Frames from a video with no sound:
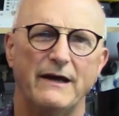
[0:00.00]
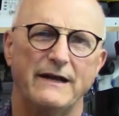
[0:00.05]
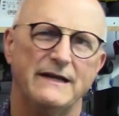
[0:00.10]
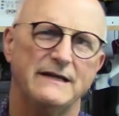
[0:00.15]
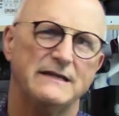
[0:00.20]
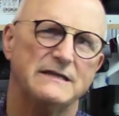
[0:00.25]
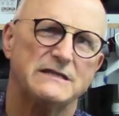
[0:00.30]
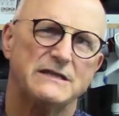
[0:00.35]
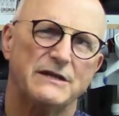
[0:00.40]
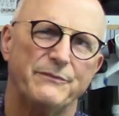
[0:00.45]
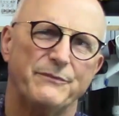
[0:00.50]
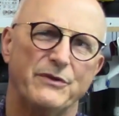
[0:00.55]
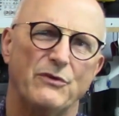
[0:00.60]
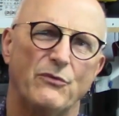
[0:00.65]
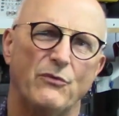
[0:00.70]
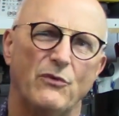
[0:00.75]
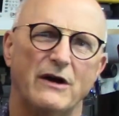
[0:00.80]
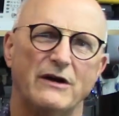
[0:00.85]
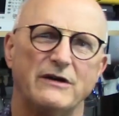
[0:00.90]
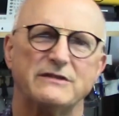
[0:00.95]
S
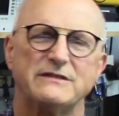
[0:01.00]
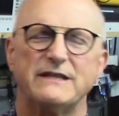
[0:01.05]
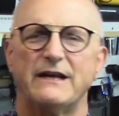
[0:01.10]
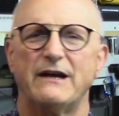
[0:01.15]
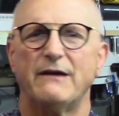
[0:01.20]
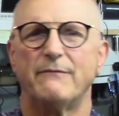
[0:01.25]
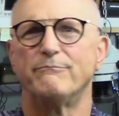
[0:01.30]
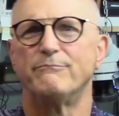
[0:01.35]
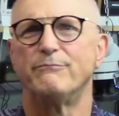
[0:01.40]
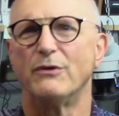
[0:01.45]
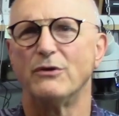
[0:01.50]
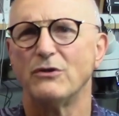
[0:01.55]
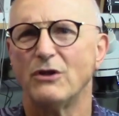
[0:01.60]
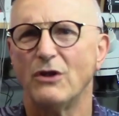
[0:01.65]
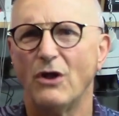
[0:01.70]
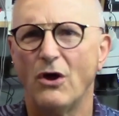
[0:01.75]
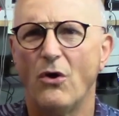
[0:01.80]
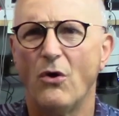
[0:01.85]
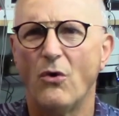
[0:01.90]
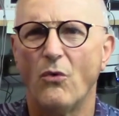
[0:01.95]
W Rs that are
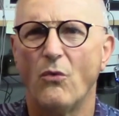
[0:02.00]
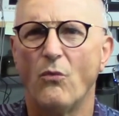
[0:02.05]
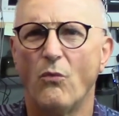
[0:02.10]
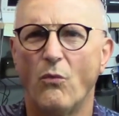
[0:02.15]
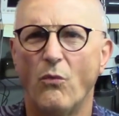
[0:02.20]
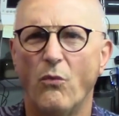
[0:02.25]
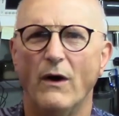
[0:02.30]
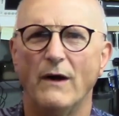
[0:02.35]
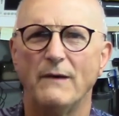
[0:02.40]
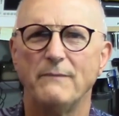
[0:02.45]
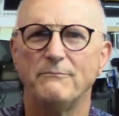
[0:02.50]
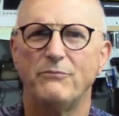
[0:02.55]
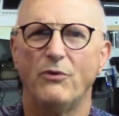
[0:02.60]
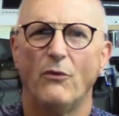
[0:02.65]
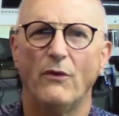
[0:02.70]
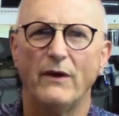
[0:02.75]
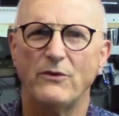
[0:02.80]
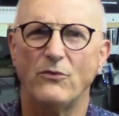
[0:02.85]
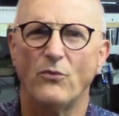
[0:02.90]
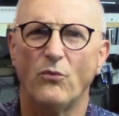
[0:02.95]
below one
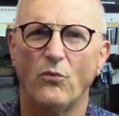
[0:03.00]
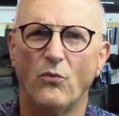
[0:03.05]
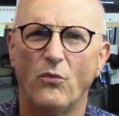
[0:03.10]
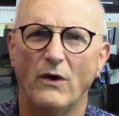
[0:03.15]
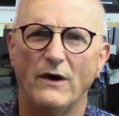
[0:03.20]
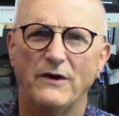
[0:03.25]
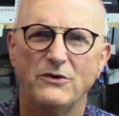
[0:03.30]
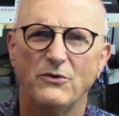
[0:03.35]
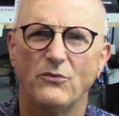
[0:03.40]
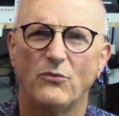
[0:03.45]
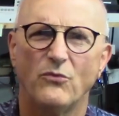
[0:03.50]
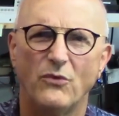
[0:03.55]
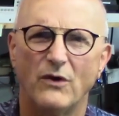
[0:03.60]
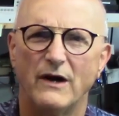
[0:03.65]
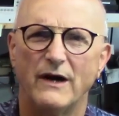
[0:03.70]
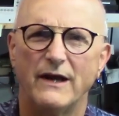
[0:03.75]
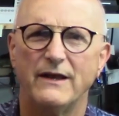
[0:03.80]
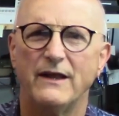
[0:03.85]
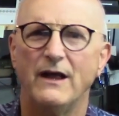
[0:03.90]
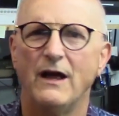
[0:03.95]
point one to
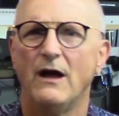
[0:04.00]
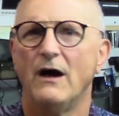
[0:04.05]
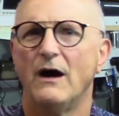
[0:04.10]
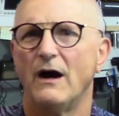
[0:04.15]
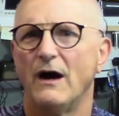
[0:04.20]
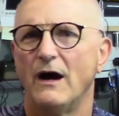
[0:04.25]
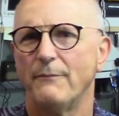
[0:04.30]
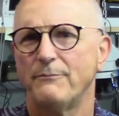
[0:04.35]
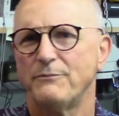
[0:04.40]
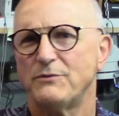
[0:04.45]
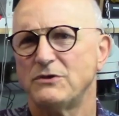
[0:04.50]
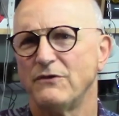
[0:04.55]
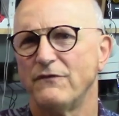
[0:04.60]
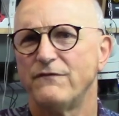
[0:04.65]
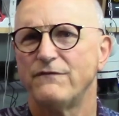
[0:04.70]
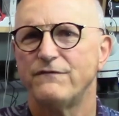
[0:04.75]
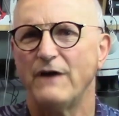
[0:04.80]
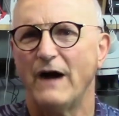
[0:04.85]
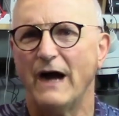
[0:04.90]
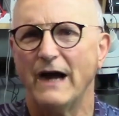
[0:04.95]
one up to
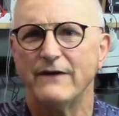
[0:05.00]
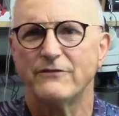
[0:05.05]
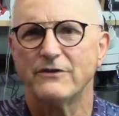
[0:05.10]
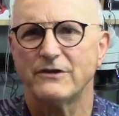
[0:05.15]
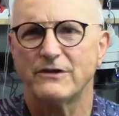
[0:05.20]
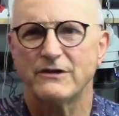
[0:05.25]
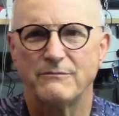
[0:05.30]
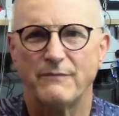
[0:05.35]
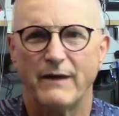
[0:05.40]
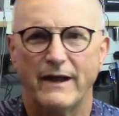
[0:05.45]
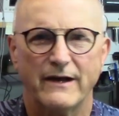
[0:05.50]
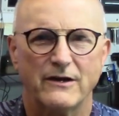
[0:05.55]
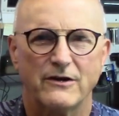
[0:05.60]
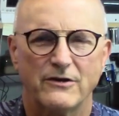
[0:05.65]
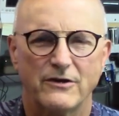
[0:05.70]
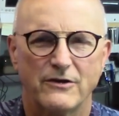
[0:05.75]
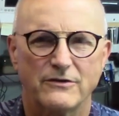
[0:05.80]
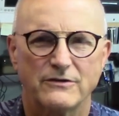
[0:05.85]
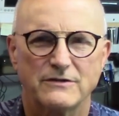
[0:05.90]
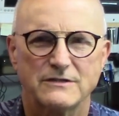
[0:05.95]
five hundred
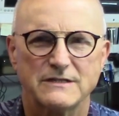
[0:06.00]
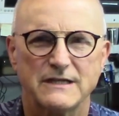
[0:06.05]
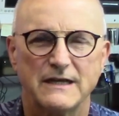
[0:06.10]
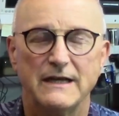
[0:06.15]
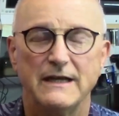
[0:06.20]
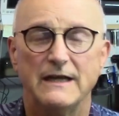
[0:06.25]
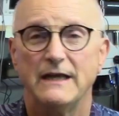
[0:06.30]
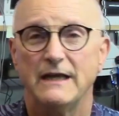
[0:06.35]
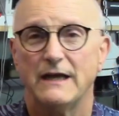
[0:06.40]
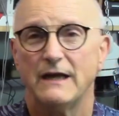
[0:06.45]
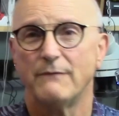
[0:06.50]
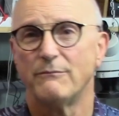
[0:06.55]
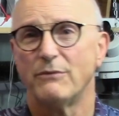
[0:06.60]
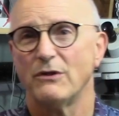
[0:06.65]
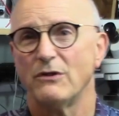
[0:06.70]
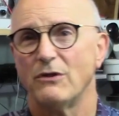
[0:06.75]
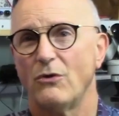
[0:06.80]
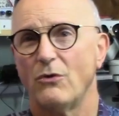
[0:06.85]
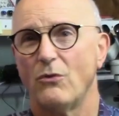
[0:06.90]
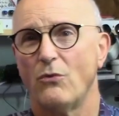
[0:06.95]
megahertz and
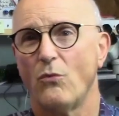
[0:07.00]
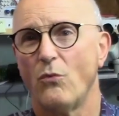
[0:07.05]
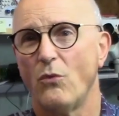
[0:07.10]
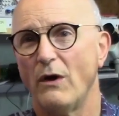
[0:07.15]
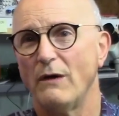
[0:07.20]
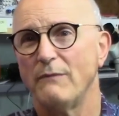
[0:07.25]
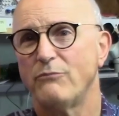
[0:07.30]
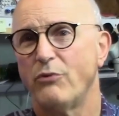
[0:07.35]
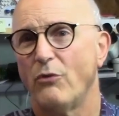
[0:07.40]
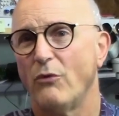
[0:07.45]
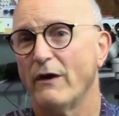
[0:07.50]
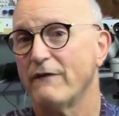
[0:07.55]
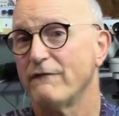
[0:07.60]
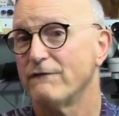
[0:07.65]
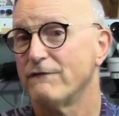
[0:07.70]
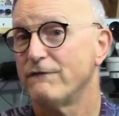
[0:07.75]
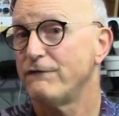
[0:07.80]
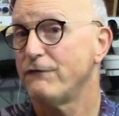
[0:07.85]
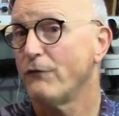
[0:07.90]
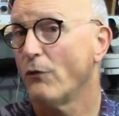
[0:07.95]
below one point
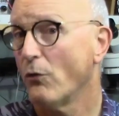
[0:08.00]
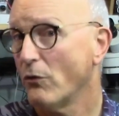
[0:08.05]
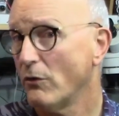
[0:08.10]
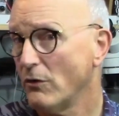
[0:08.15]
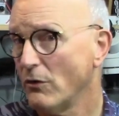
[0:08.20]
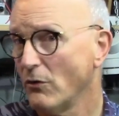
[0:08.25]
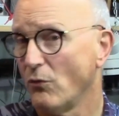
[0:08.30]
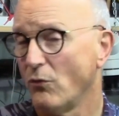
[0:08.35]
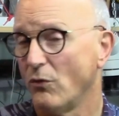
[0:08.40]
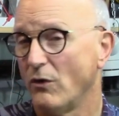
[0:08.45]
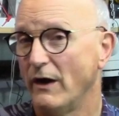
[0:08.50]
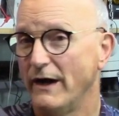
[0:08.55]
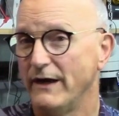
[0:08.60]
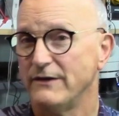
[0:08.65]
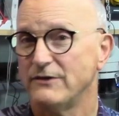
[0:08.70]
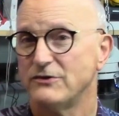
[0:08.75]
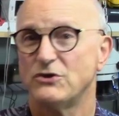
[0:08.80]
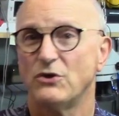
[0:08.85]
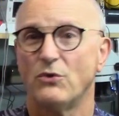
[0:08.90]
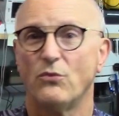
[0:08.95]
four to
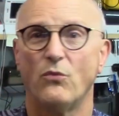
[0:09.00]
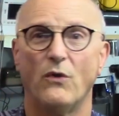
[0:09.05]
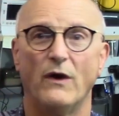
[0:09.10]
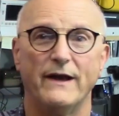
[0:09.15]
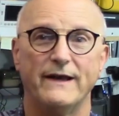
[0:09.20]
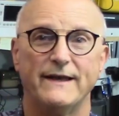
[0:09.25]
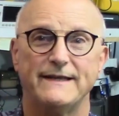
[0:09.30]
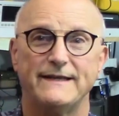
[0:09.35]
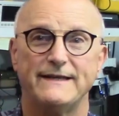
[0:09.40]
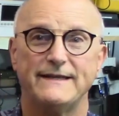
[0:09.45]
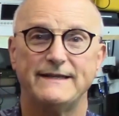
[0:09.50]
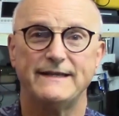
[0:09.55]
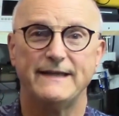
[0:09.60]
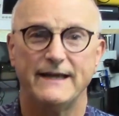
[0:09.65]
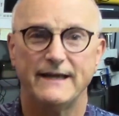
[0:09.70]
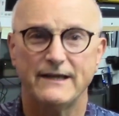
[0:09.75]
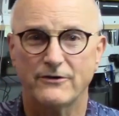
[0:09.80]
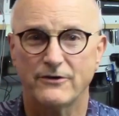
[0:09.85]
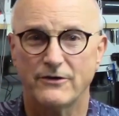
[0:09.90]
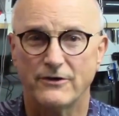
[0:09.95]
one to one
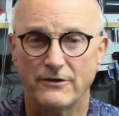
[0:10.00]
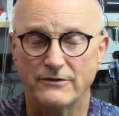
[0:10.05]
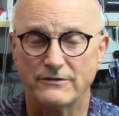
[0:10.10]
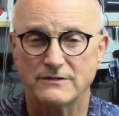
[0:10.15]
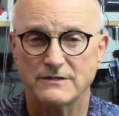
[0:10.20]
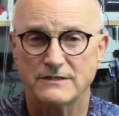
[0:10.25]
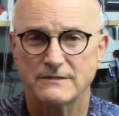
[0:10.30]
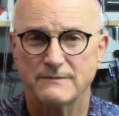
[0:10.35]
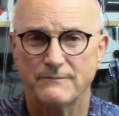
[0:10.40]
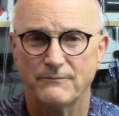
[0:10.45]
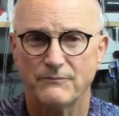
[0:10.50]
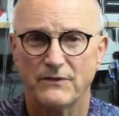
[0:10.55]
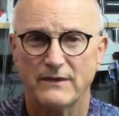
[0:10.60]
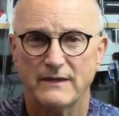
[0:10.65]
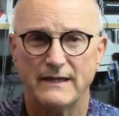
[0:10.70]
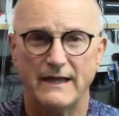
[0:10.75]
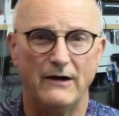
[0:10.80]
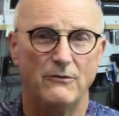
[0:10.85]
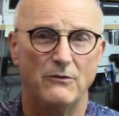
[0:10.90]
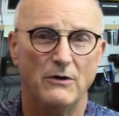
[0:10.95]
gigahertz.
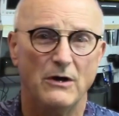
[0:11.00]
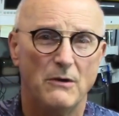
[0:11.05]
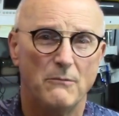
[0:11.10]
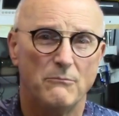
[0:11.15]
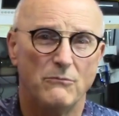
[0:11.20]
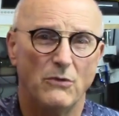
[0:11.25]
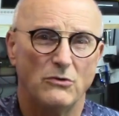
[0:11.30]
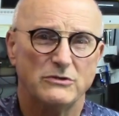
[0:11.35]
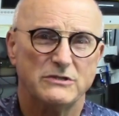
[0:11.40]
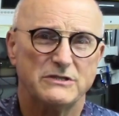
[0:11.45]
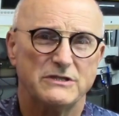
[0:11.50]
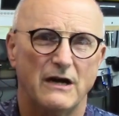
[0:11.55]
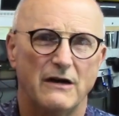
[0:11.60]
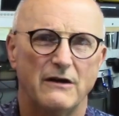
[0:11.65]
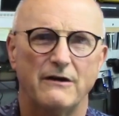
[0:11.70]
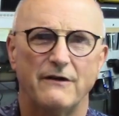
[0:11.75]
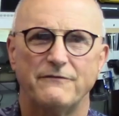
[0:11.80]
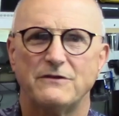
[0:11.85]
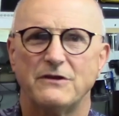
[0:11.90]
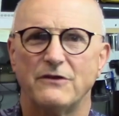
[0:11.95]
Now, most
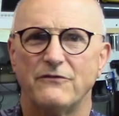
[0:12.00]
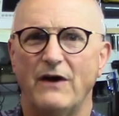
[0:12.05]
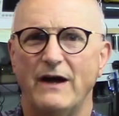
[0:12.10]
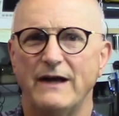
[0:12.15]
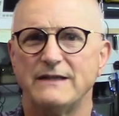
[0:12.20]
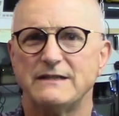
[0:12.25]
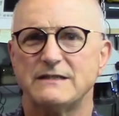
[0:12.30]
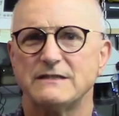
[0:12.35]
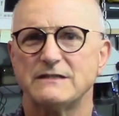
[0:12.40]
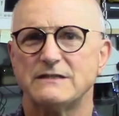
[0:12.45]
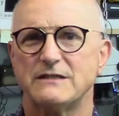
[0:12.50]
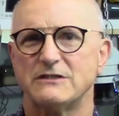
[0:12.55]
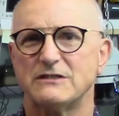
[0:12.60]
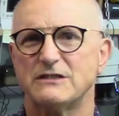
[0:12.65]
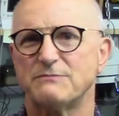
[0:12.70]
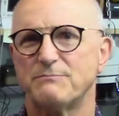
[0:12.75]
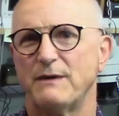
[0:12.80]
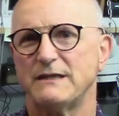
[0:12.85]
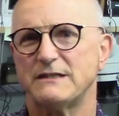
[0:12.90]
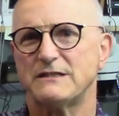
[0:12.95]
R F devices are
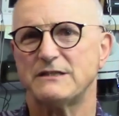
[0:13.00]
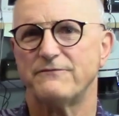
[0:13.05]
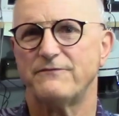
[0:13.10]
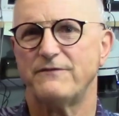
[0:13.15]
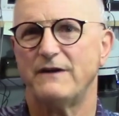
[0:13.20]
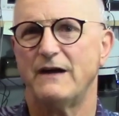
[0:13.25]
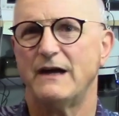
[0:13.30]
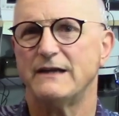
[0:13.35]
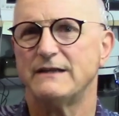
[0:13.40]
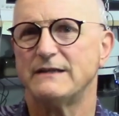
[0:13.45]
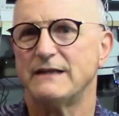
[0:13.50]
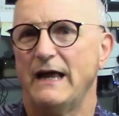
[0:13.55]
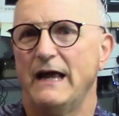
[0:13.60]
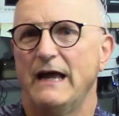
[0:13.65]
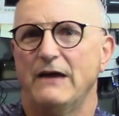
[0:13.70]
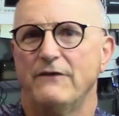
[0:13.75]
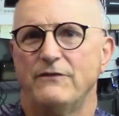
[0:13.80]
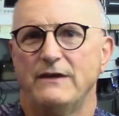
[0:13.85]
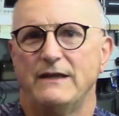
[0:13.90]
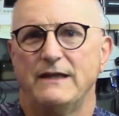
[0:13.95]
specified to
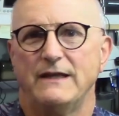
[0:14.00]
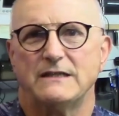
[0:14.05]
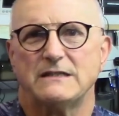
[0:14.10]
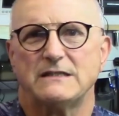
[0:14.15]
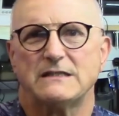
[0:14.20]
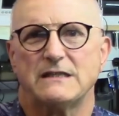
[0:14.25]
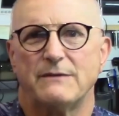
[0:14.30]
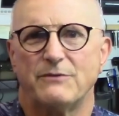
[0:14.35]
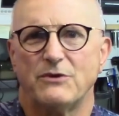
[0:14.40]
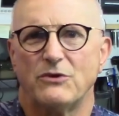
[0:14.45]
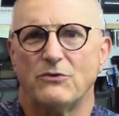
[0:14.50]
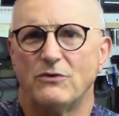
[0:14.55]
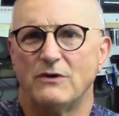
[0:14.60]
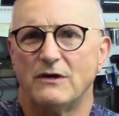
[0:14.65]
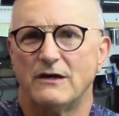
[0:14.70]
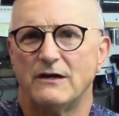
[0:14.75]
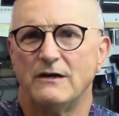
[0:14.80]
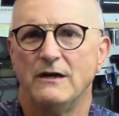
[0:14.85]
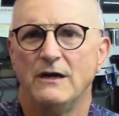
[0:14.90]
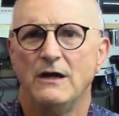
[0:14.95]
have an S W
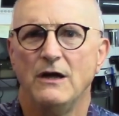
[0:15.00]
R